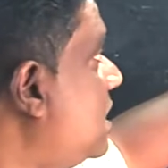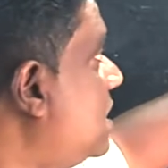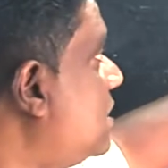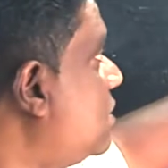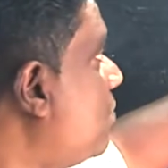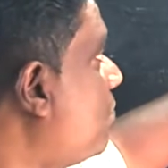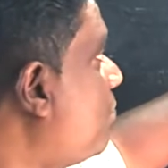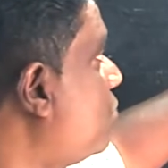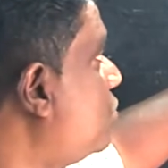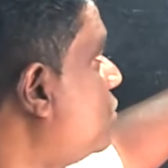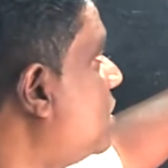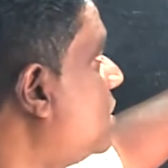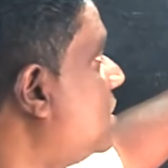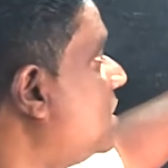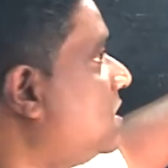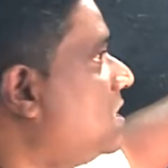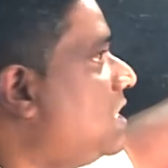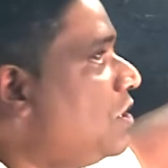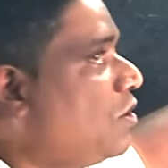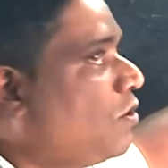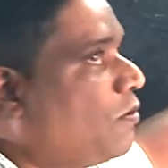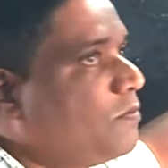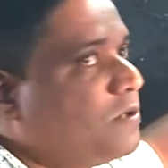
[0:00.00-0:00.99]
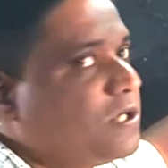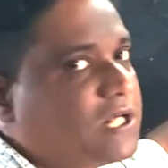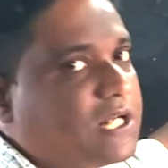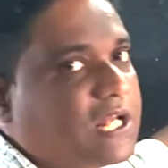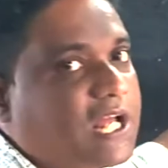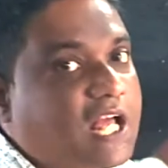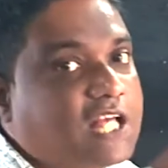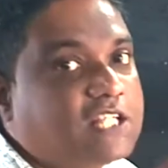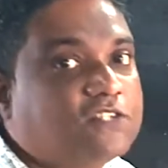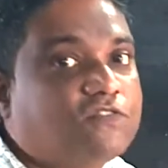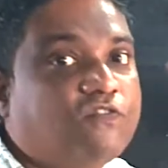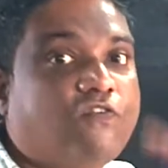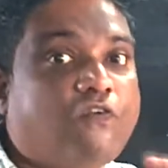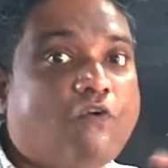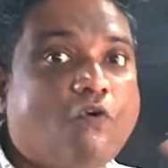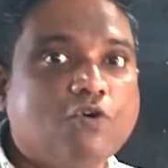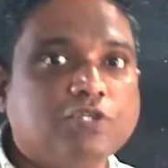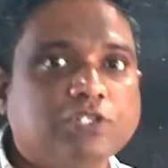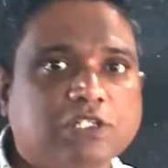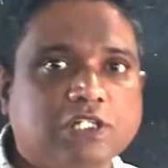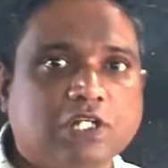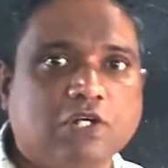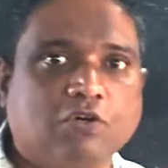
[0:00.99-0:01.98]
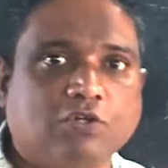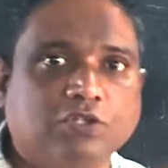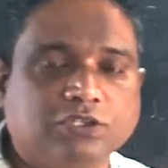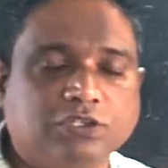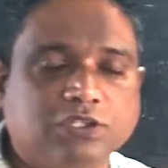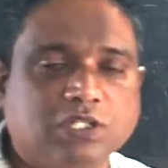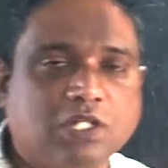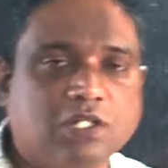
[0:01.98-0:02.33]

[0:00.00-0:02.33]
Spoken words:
suppose the denominator has 4 zeros.